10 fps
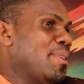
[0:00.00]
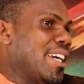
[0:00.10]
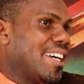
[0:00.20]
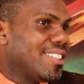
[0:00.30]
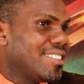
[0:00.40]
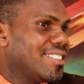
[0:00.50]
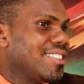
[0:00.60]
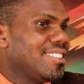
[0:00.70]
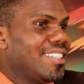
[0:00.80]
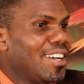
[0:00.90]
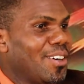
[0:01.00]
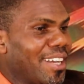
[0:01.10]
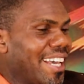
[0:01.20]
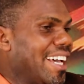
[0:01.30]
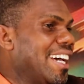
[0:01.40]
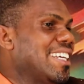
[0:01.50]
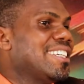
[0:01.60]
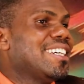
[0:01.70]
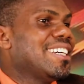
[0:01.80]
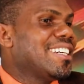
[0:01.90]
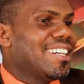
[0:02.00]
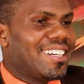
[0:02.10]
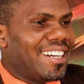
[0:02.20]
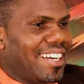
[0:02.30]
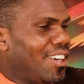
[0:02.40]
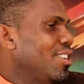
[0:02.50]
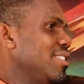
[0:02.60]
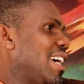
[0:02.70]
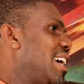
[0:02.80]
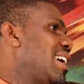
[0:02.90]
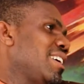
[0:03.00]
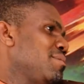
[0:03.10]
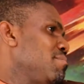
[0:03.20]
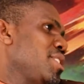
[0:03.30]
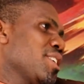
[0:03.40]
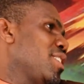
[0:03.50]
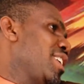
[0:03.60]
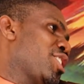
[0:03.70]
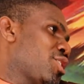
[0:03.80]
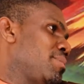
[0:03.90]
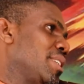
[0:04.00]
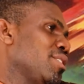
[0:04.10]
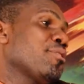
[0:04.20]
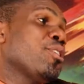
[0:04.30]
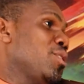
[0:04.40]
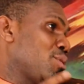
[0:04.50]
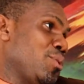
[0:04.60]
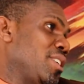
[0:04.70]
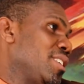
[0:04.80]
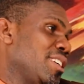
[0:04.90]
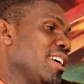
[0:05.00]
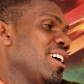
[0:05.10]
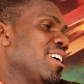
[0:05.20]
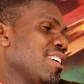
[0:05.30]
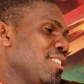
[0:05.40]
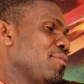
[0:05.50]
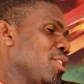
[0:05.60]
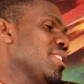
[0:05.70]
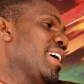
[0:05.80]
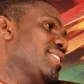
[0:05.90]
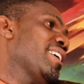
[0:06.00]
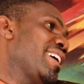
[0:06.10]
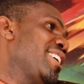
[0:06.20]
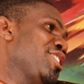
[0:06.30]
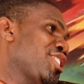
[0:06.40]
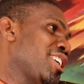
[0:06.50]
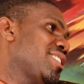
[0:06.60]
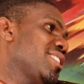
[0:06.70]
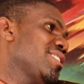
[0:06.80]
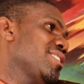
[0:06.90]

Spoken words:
the piano, the organ, and all that musical instruments. Of course, I started in church.